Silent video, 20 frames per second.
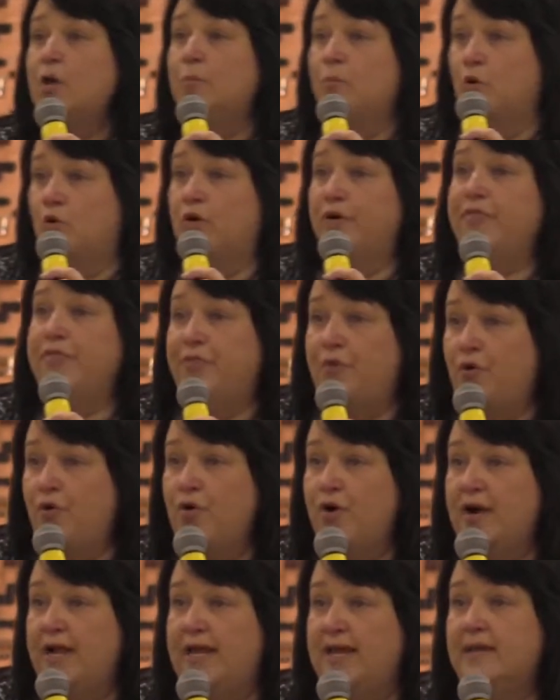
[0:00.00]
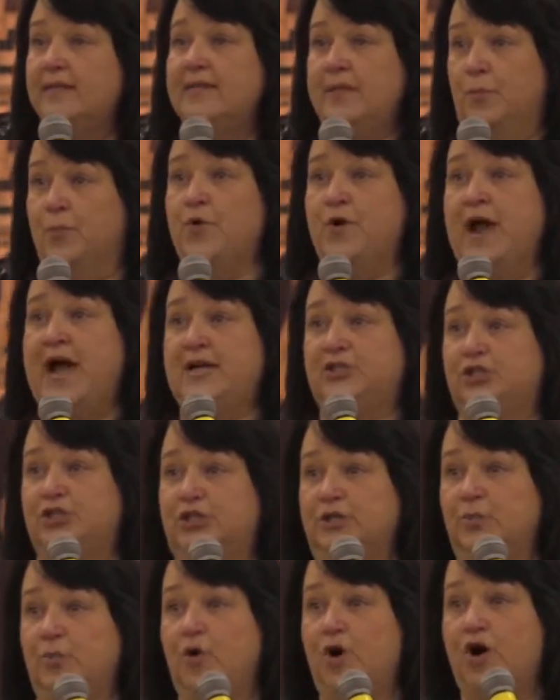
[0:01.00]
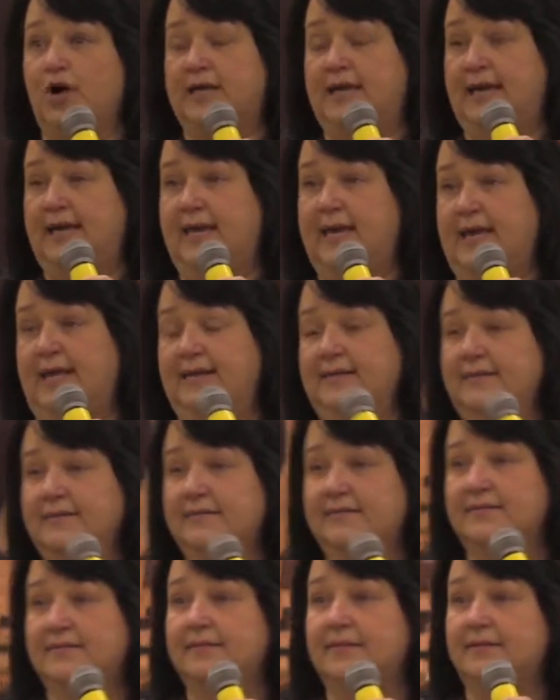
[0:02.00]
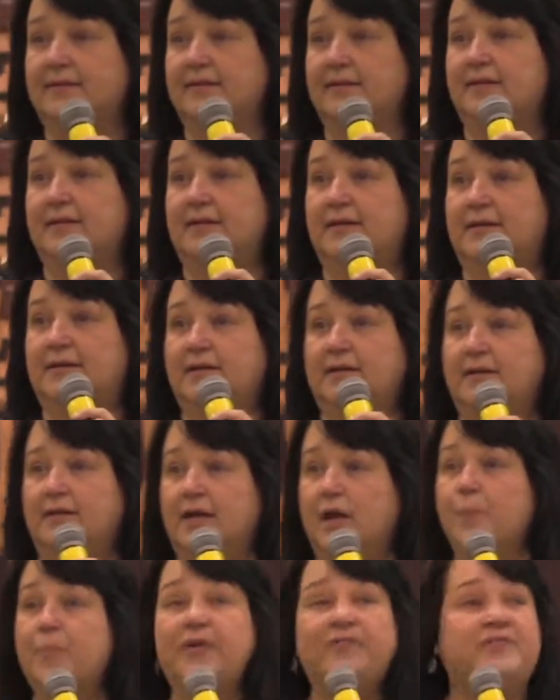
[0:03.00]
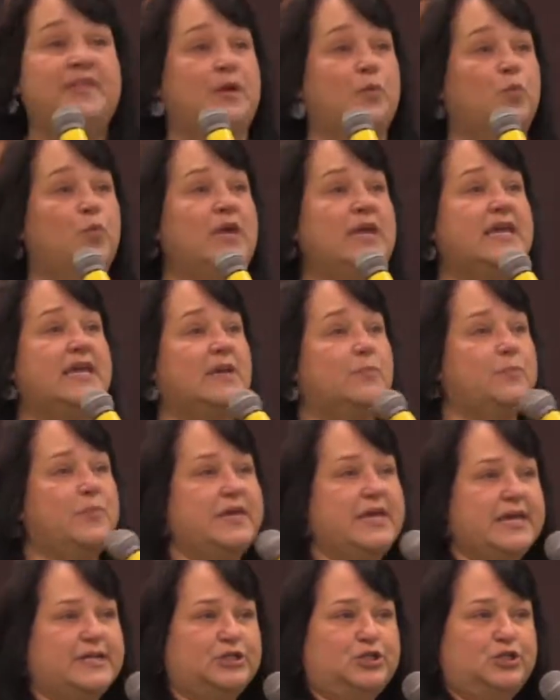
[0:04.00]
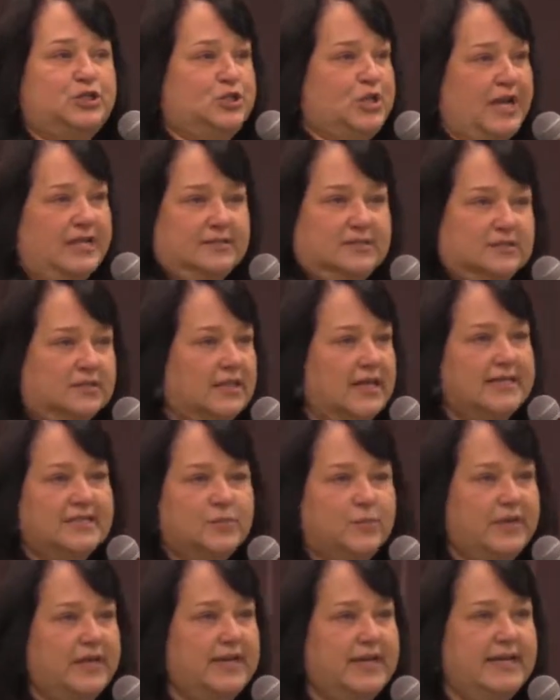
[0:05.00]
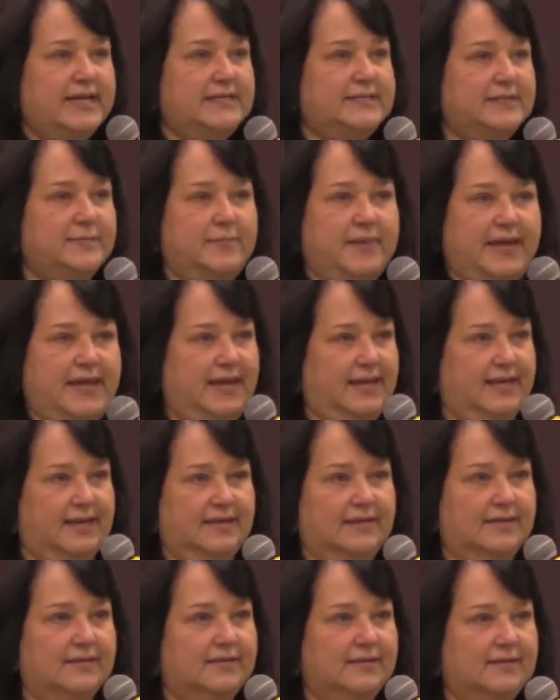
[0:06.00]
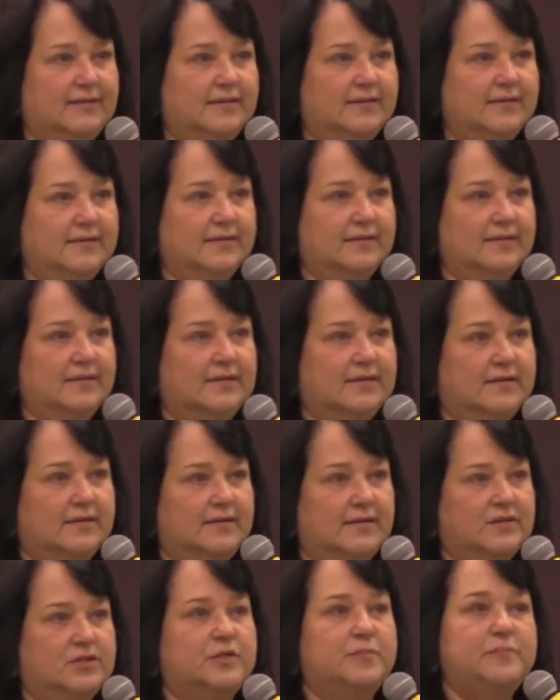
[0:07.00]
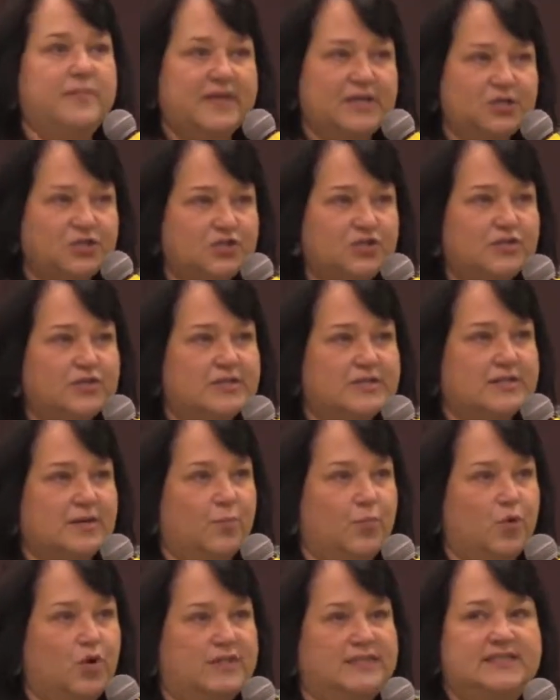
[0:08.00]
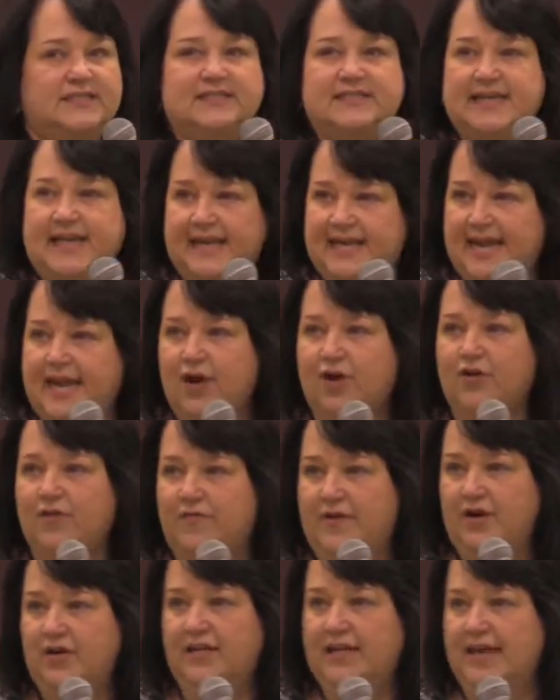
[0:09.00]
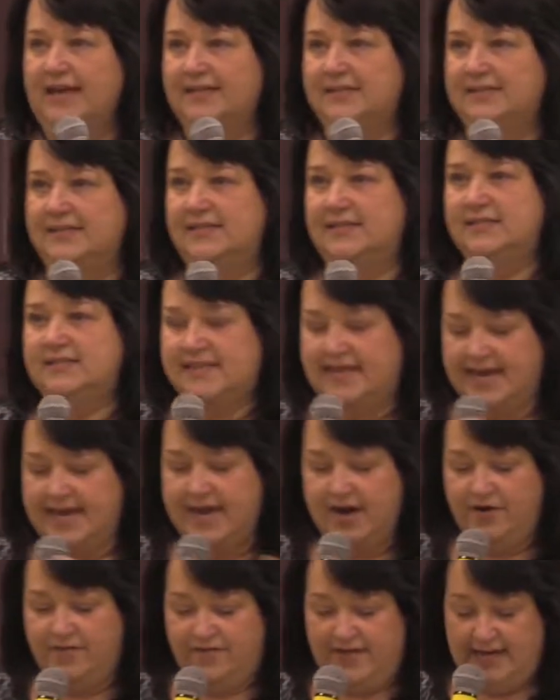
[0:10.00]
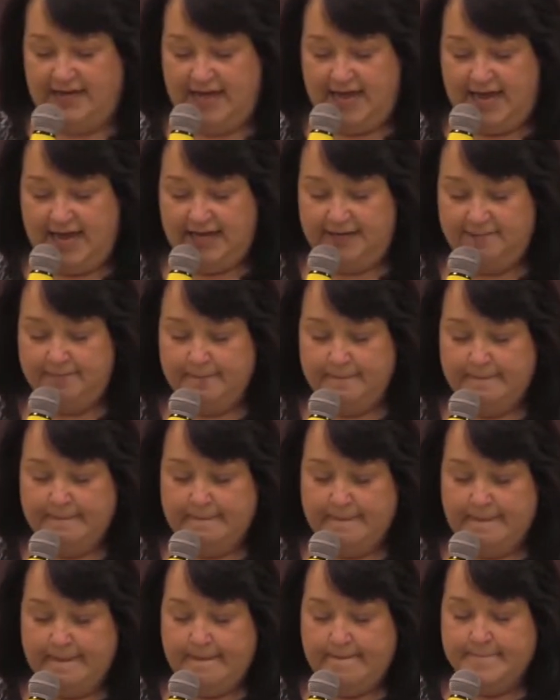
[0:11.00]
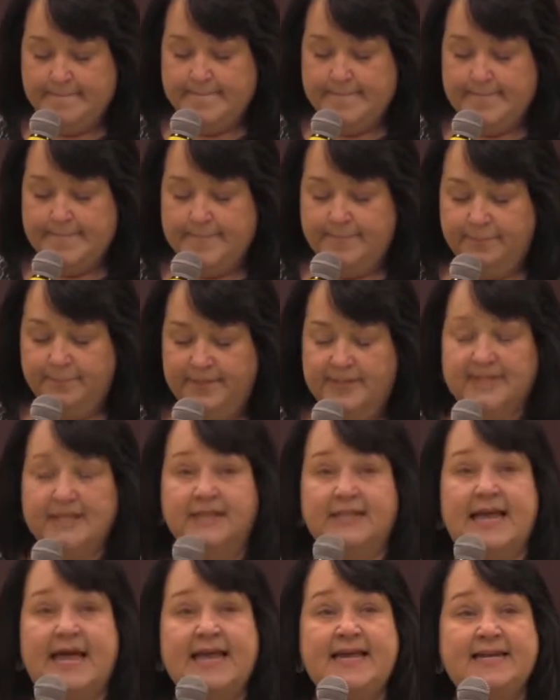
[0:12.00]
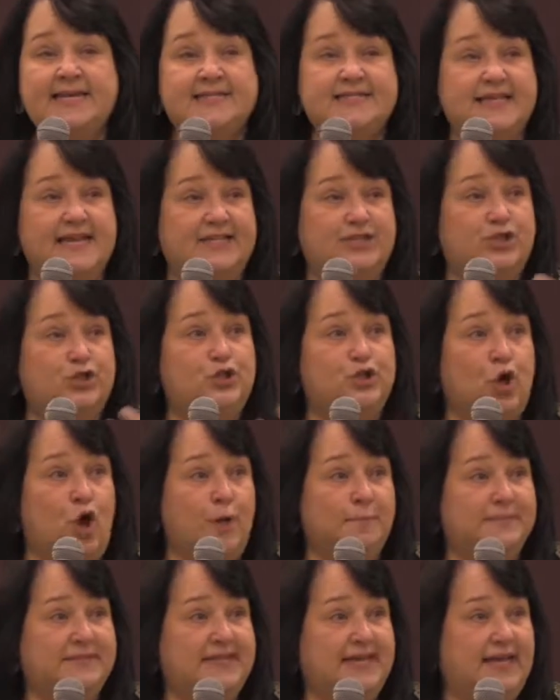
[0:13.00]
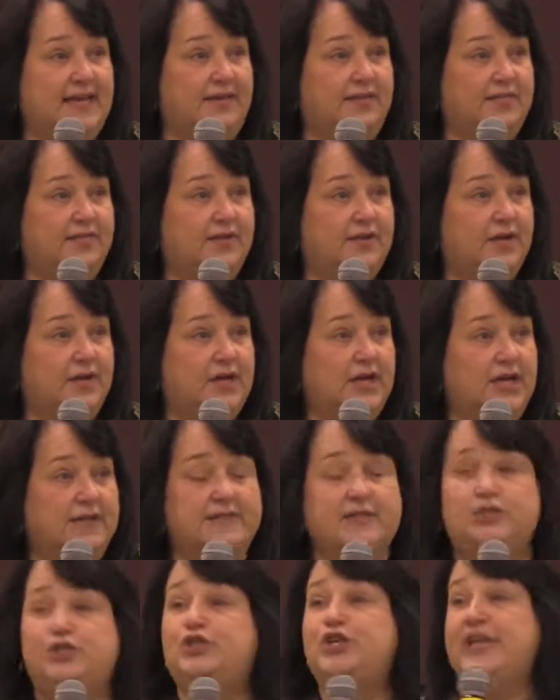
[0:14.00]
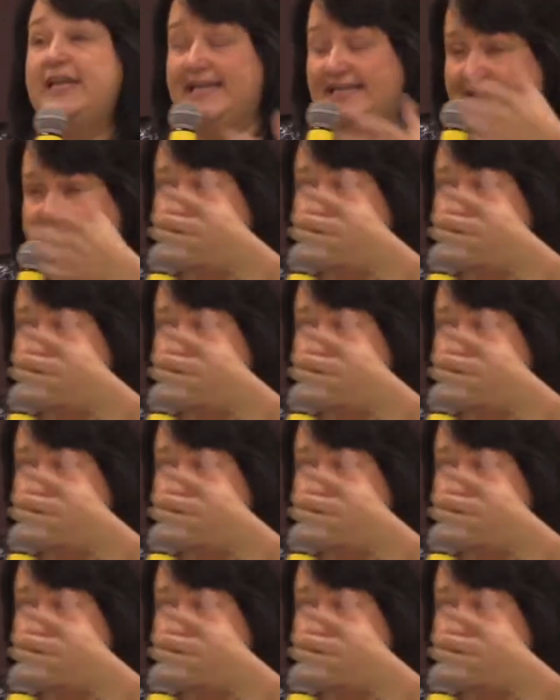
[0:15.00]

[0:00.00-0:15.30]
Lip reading: more authority than we're actually walking in. But then we can be as gentle as we need to be to minister to someone, to take care of our legacy, to take care of our line. The lioness has sharp teeth that she can